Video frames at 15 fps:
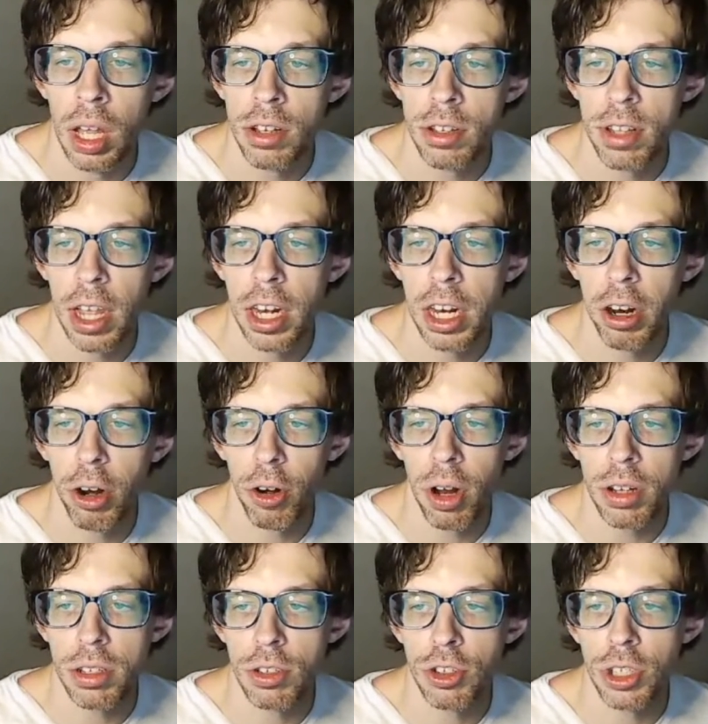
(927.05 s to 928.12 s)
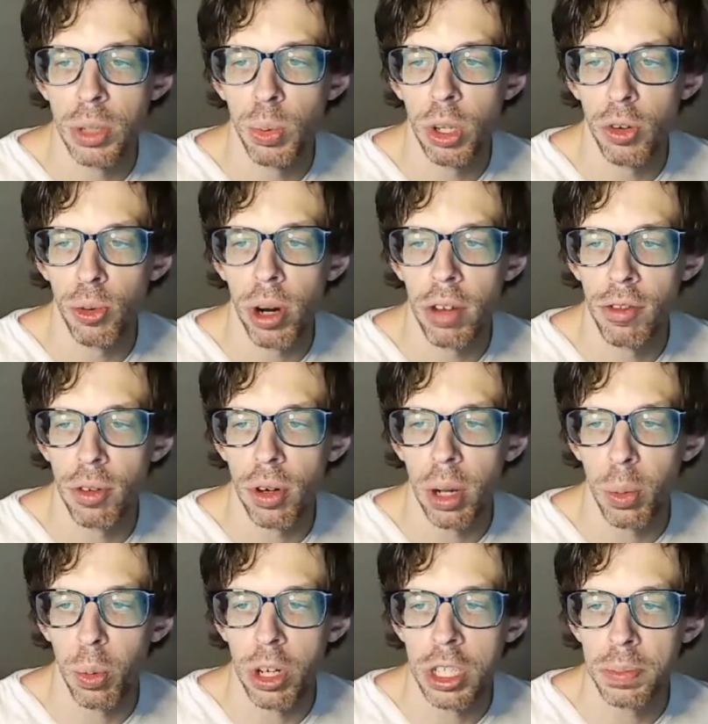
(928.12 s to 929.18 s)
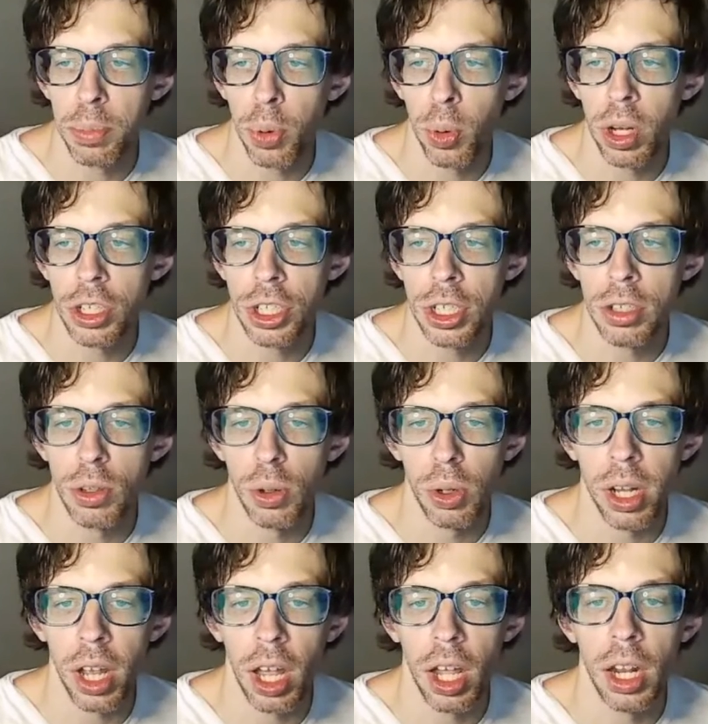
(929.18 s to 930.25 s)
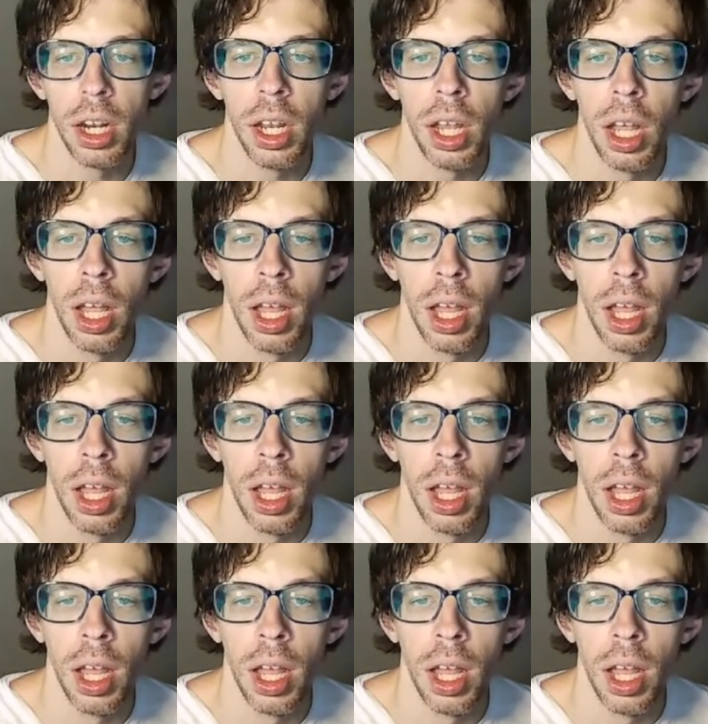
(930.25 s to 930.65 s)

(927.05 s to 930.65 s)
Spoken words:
standing across the street with a rifle, at which point she told Ken